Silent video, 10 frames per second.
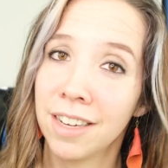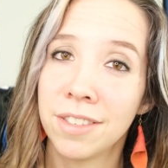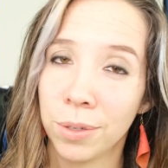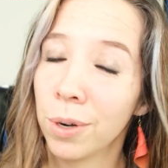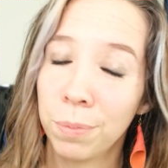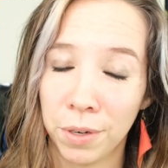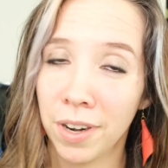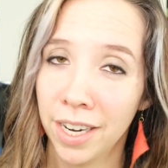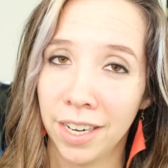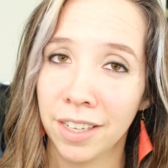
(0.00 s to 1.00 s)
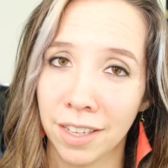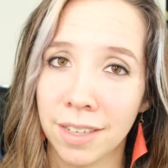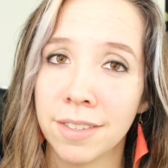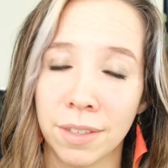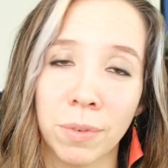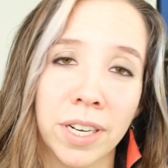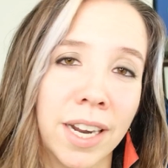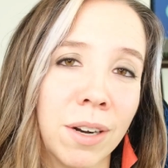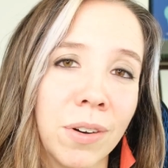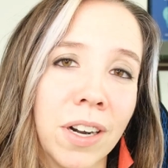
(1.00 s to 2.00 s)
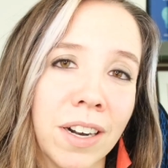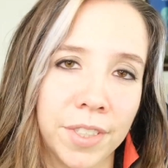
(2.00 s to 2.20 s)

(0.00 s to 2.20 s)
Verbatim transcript: yes, you heard me right, in less than 1 hour.